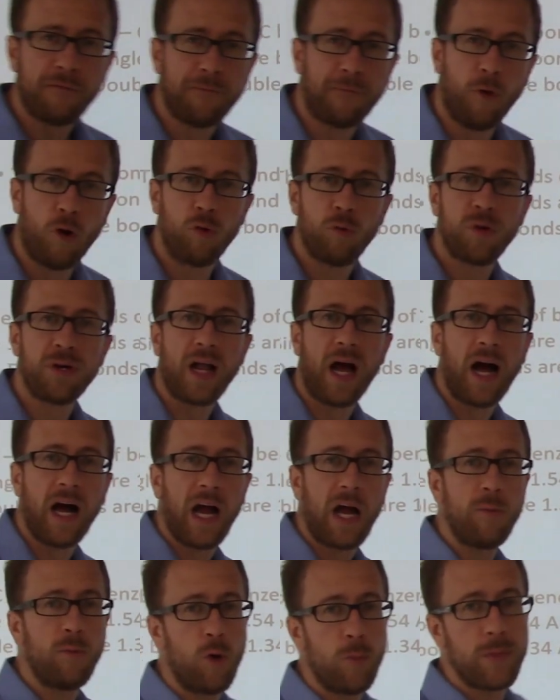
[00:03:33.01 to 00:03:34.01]
forward,
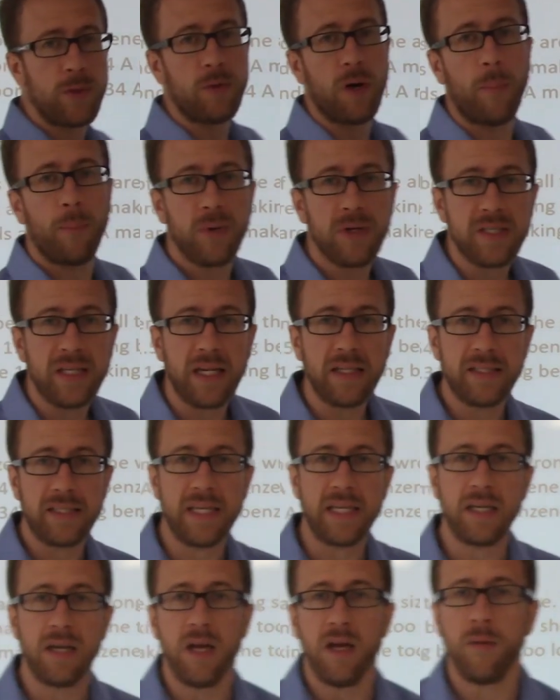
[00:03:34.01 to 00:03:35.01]
I will be
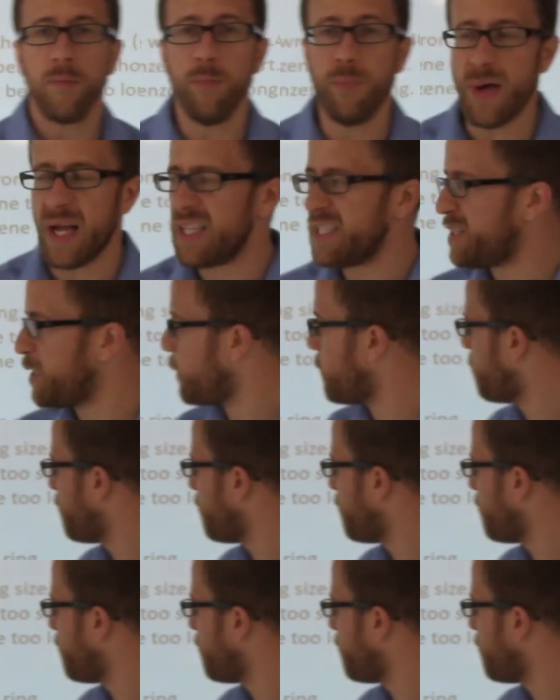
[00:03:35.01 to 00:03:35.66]
representing benzene